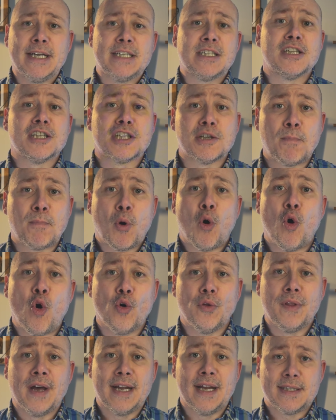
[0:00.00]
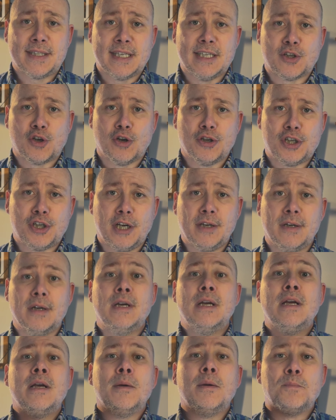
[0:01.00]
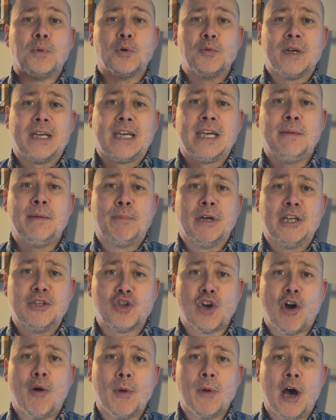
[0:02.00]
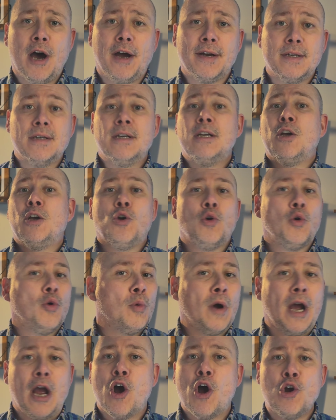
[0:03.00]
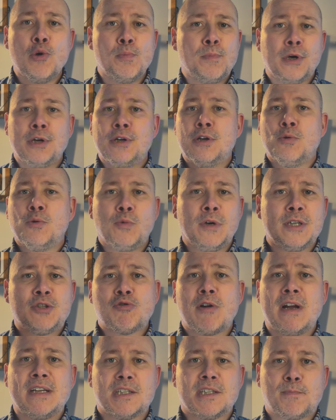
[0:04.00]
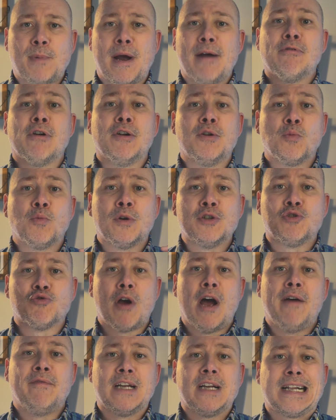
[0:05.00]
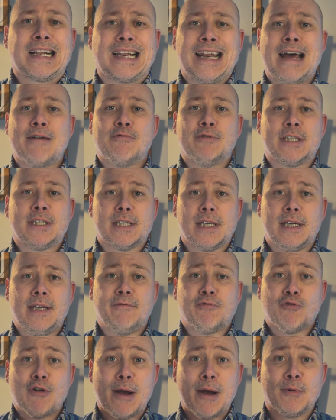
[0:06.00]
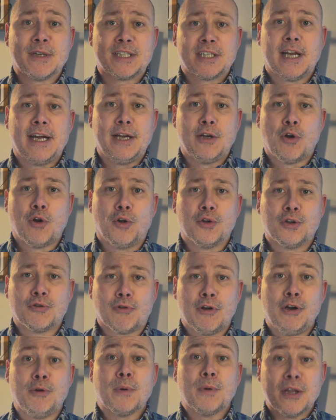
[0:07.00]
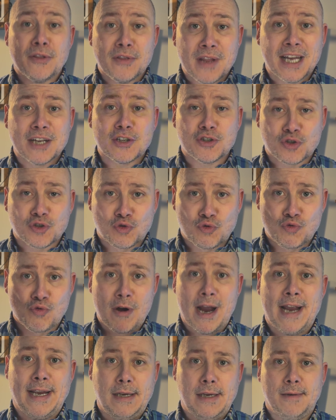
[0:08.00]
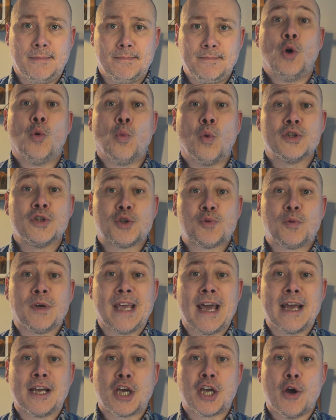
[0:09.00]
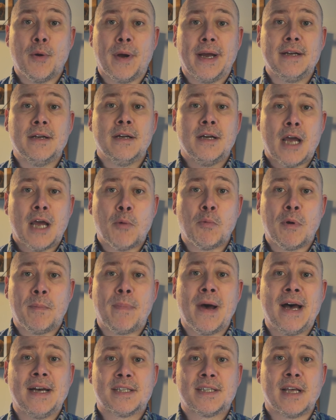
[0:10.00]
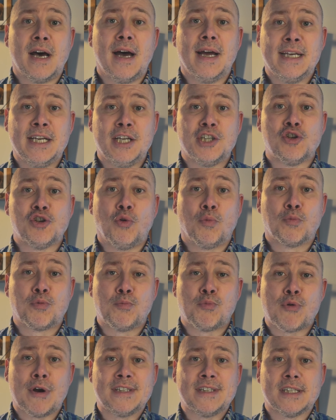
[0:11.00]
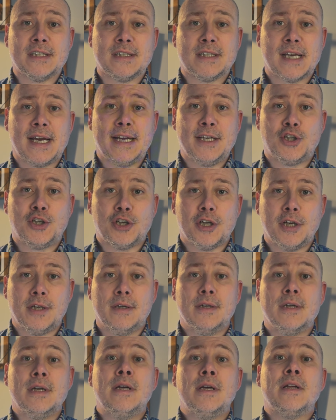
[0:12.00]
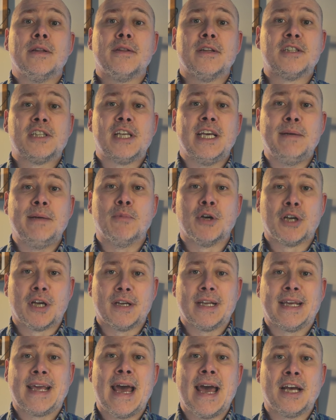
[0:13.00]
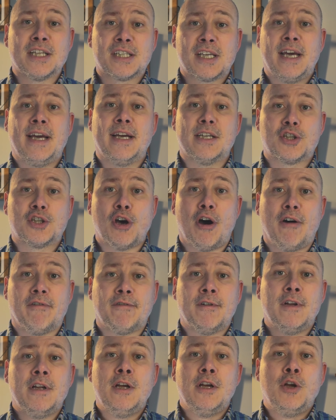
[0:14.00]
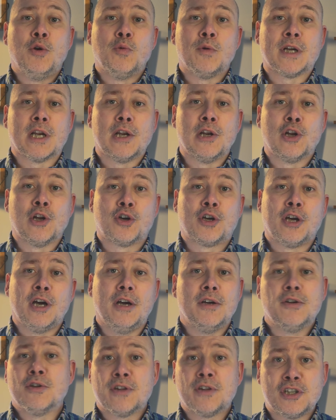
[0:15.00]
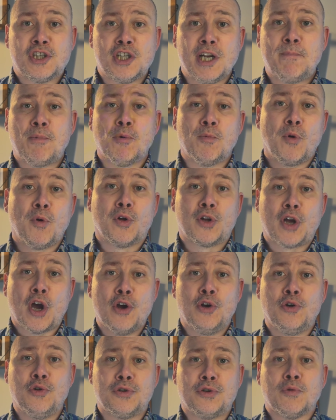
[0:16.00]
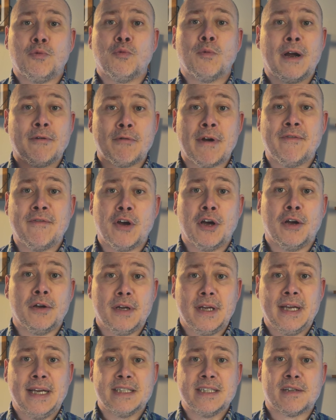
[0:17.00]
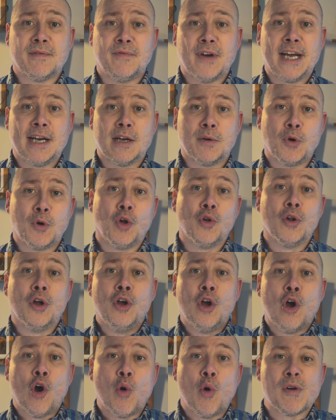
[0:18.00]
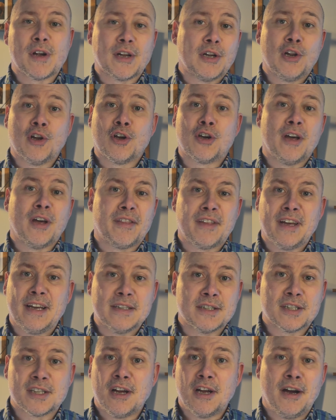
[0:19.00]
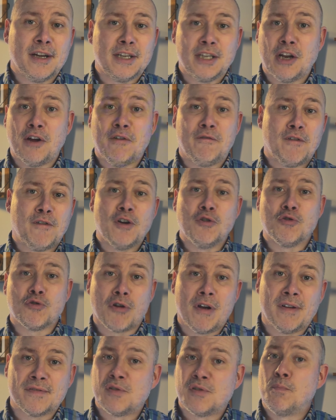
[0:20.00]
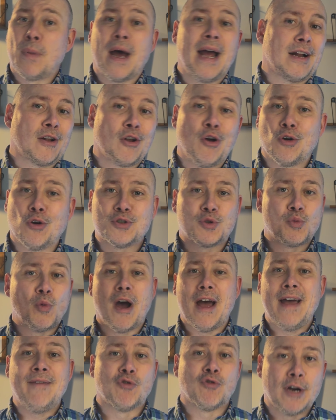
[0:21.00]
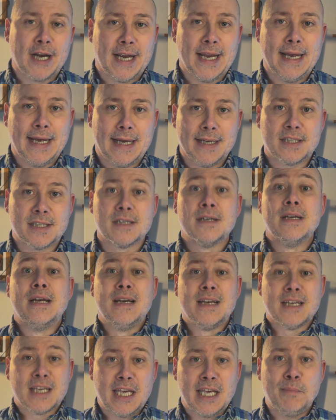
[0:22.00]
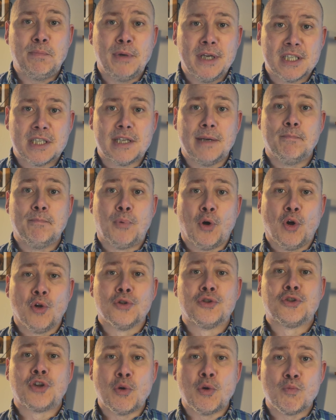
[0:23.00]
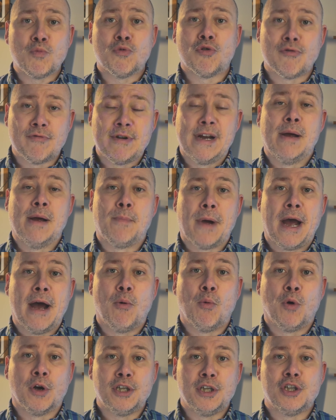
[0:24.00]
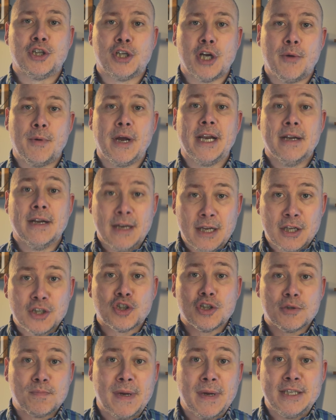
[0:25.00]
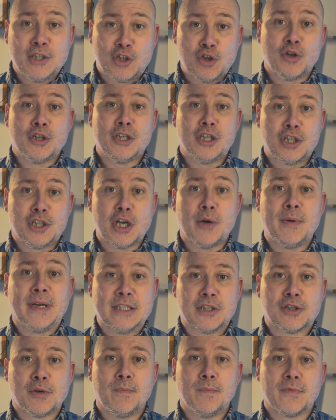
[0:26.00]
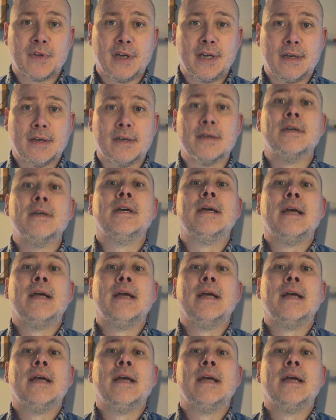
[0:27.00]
to support that discussion, but we keep it top line. We're open, we're transparent, we're driving clarity for our stakeholder group, and that's great. Once we get going and we're past that initial presentation, the team are going to get us kicked off. We're going to look at the shippable code wherever it's available, or we're going to look at things like, photographs of backlogs, whatever it is. Keep it simple. Don't worry about what you're showing. Just make sure you're showing something.